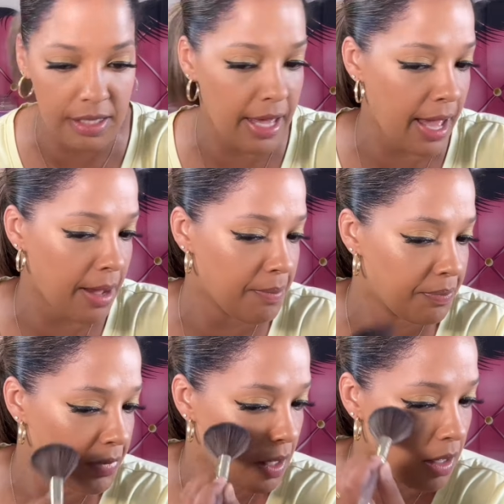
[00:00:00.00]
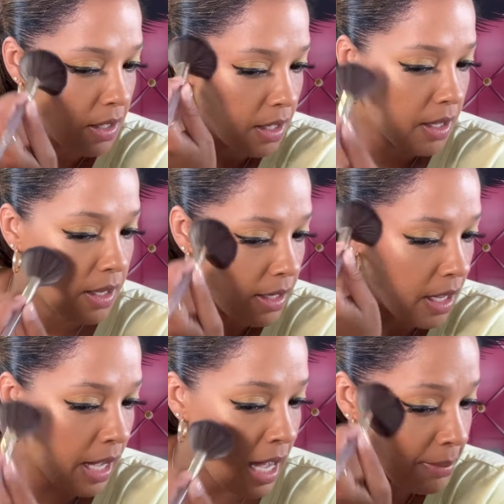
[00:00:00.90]
that. Now,
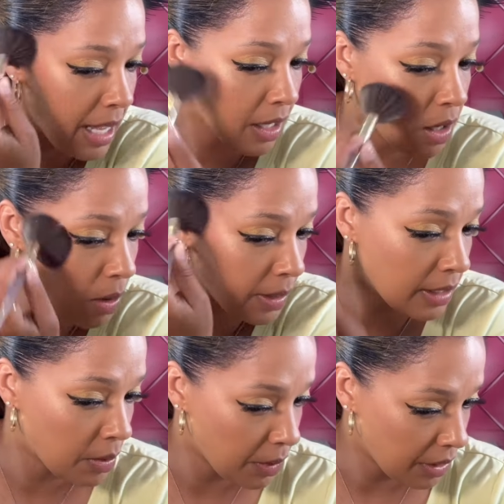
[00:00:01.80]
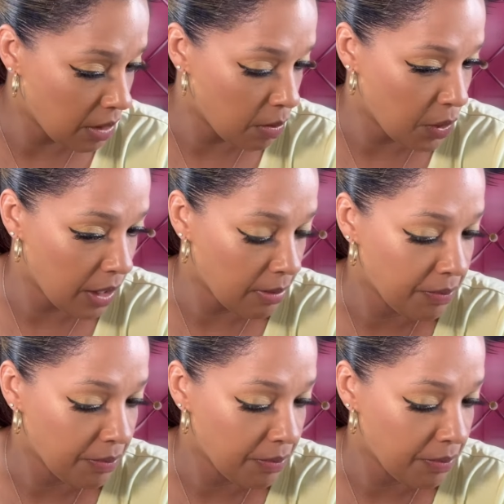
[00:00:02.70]
I'm not going in with no more